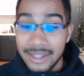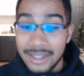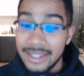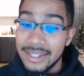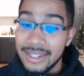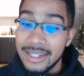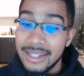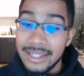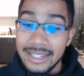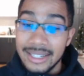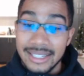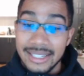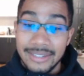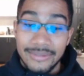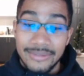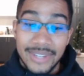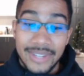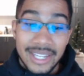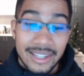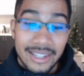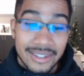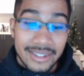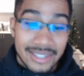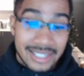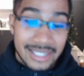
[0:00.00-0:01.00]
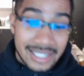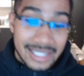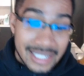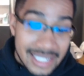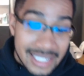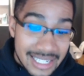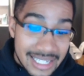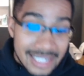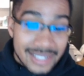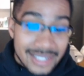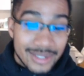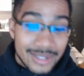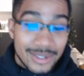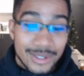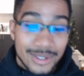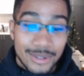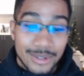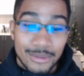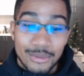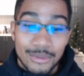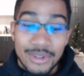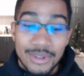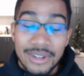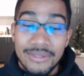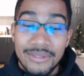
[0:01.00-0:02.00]
goodness, VLC, so you
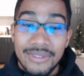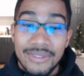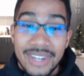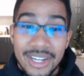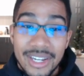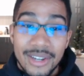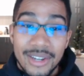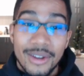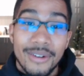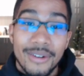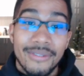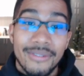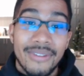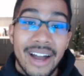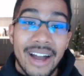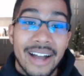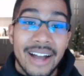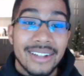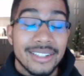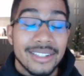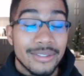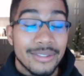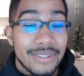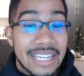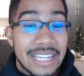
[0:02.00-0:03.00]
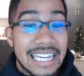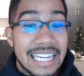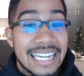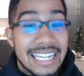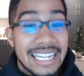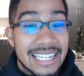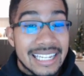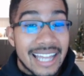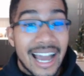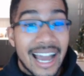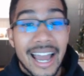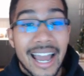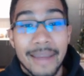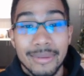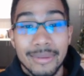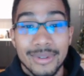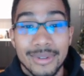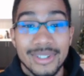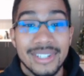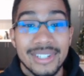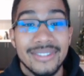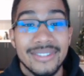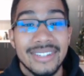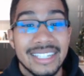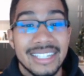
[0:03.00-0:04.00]
can read video files of any type.
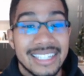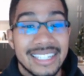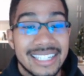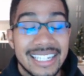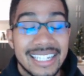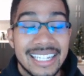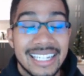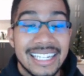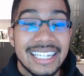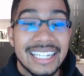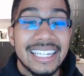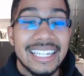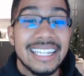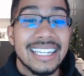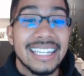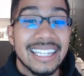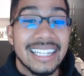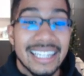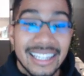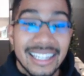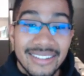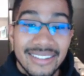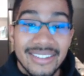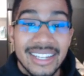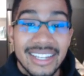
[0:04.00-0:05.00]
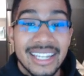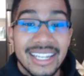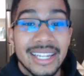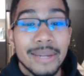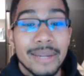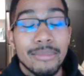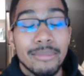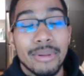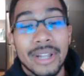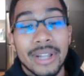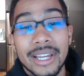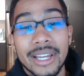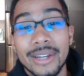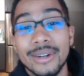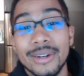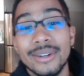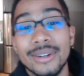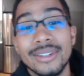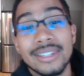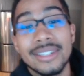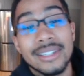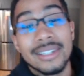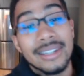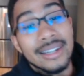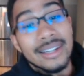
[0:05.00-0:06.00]
There's even CD and DVD
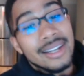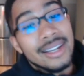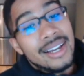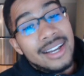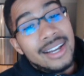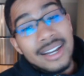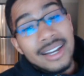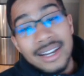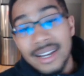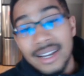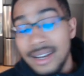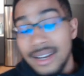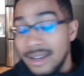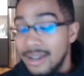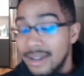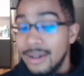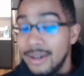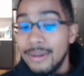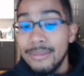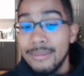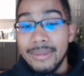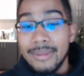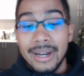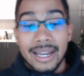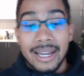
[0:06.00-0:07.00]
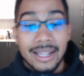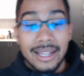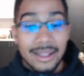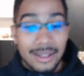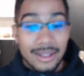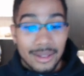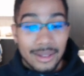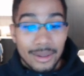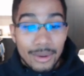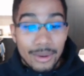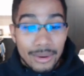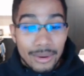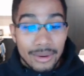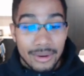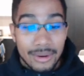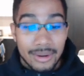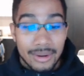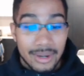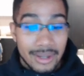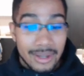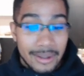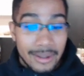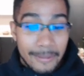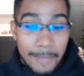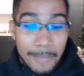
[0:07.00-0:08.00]
players, and oh my
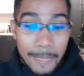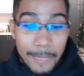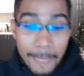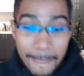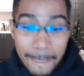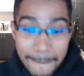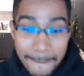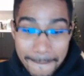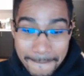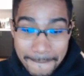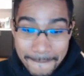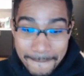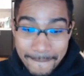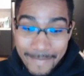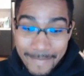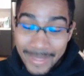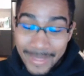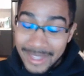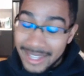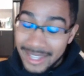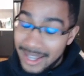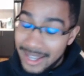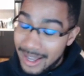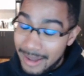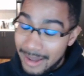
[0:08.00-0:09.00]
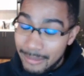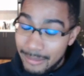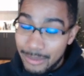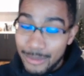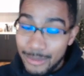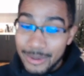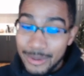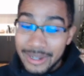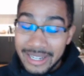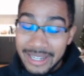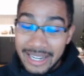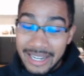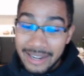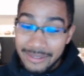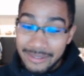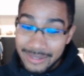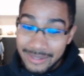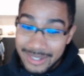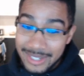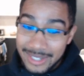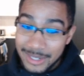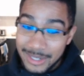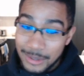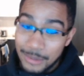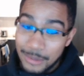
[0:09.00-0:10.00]
lord, on point in
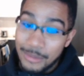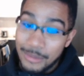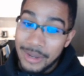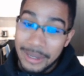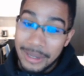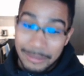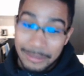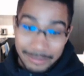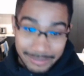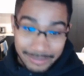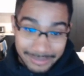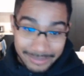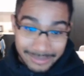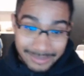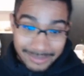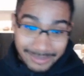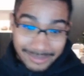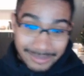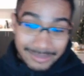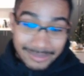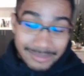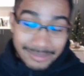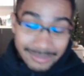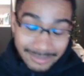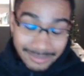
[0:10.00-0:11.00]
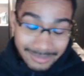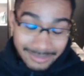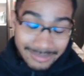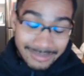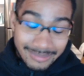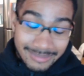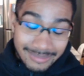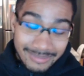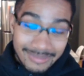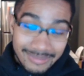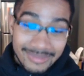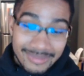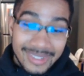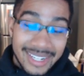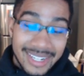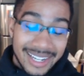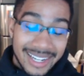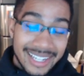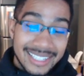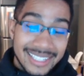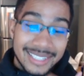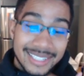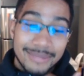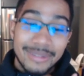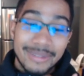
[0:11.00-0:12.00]
every single way.
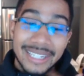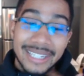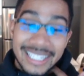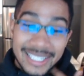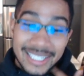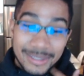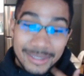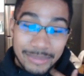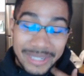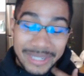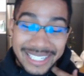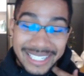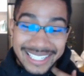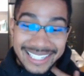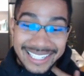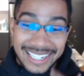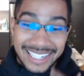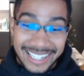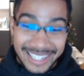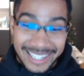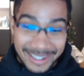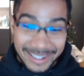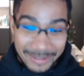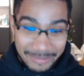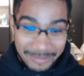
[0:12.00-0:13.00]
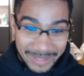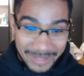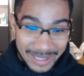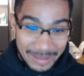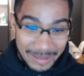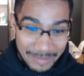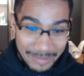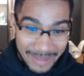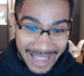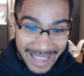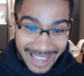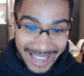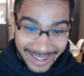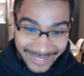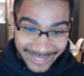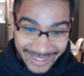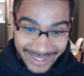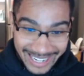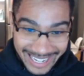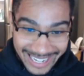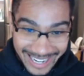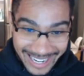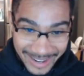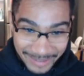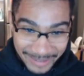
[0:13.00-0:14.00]
I got some like spit stuck up in the back
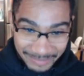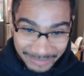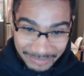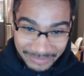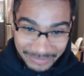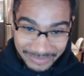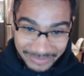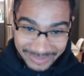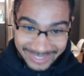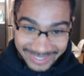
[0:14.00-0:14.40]
right now.